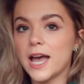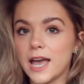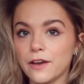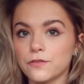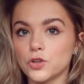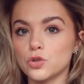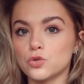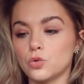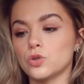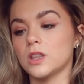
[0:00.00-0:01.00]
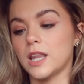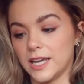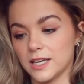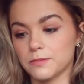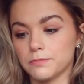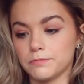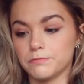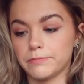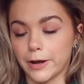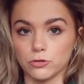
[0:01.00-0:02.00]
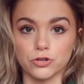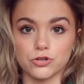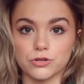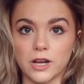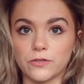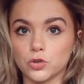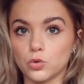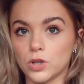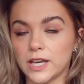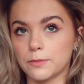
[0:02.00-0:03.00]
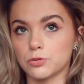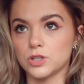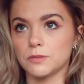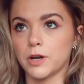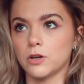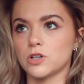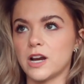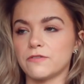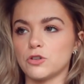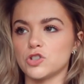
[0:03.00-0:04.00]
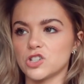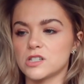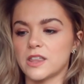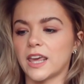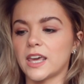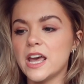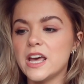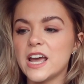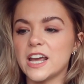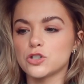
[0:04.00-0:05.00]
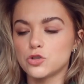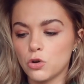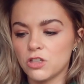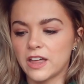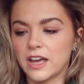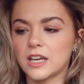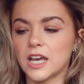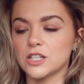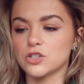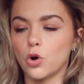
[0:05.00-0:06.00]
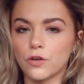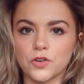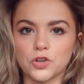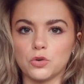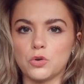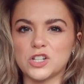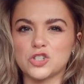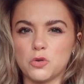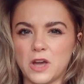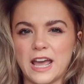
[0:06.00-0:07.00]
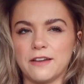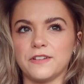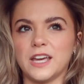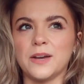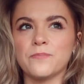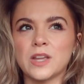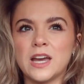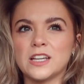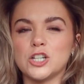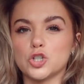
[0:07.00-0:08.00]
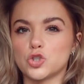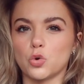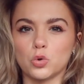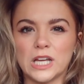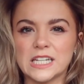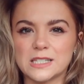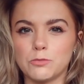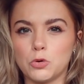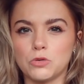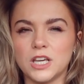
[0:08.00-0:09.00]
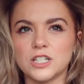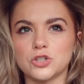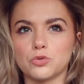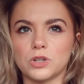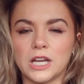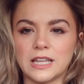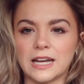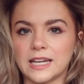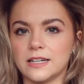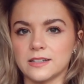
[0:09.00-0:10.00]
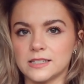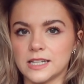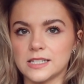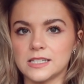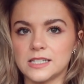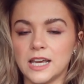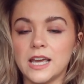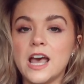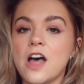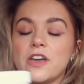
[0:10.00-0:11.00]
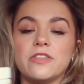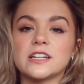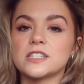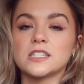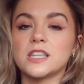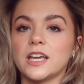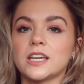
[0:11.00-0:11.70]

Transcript: if you don't like powders, if you don't like a protein powder, if you just think it's too thick, it's not for you, it's too heavy, you just don't like smoothies, you don't like that kind of consistency, then this is